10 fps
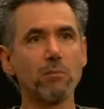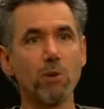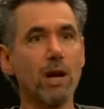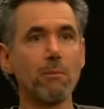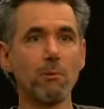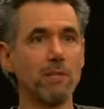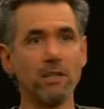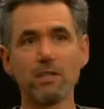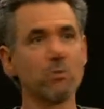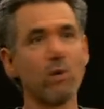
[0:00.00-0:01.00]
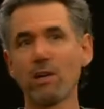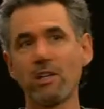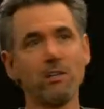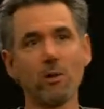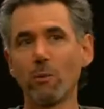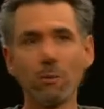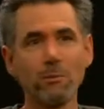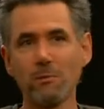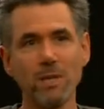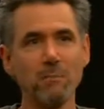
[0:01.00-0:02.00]
The problem is, while Keith
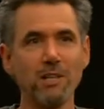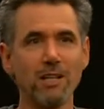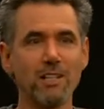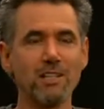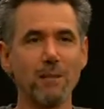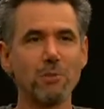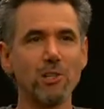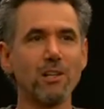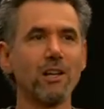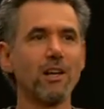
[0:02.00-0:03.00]
Olbermann may be an exception,